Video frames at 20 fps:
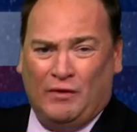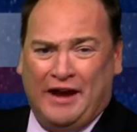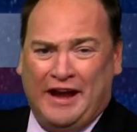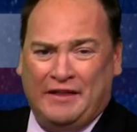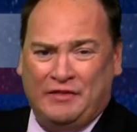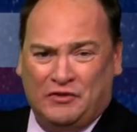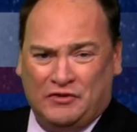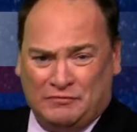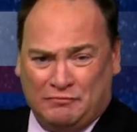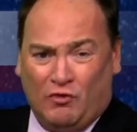
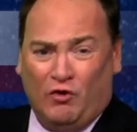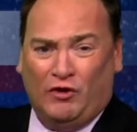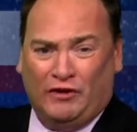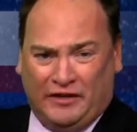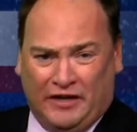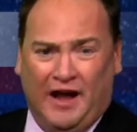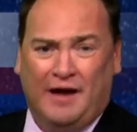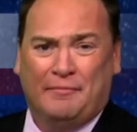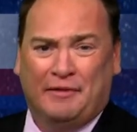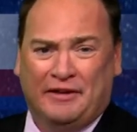rain, there's more
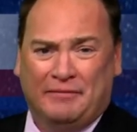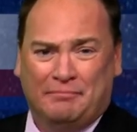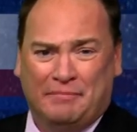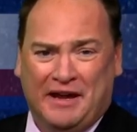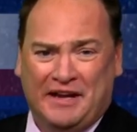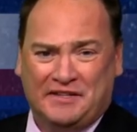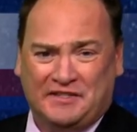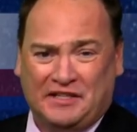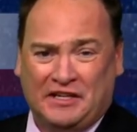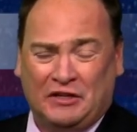coming,
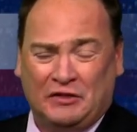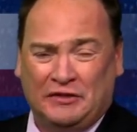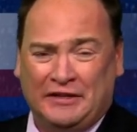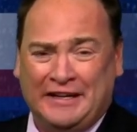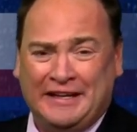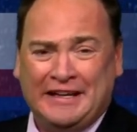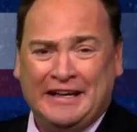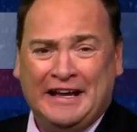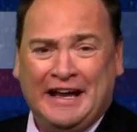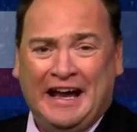
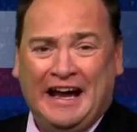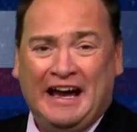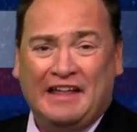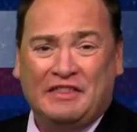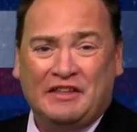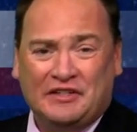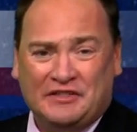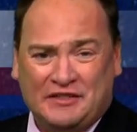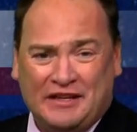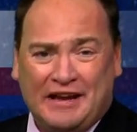basically, uh,
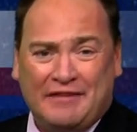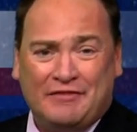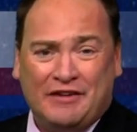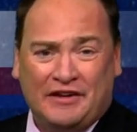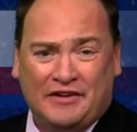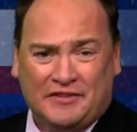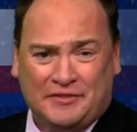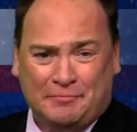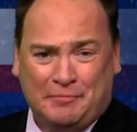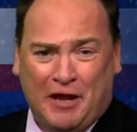this
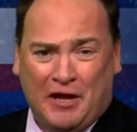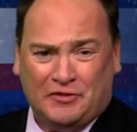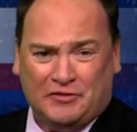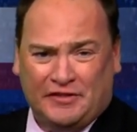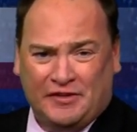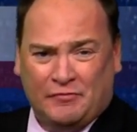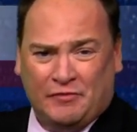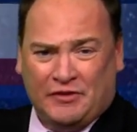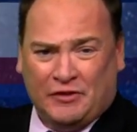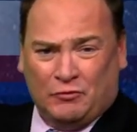evening,
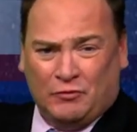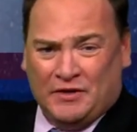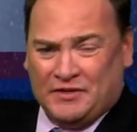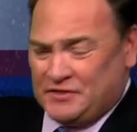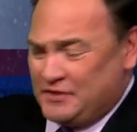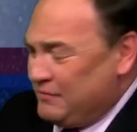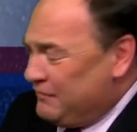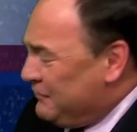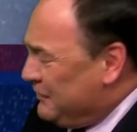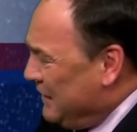especially with the
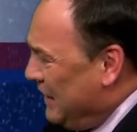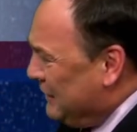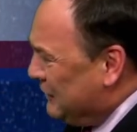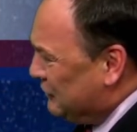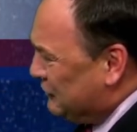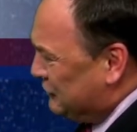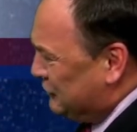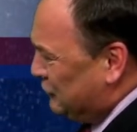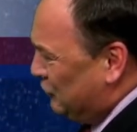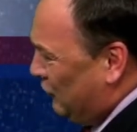risk of
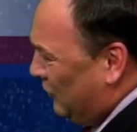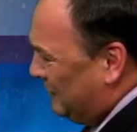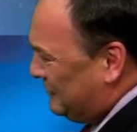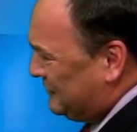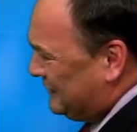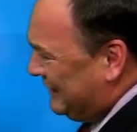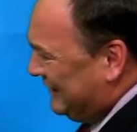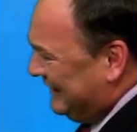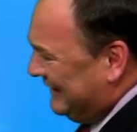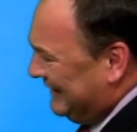thunderstorms.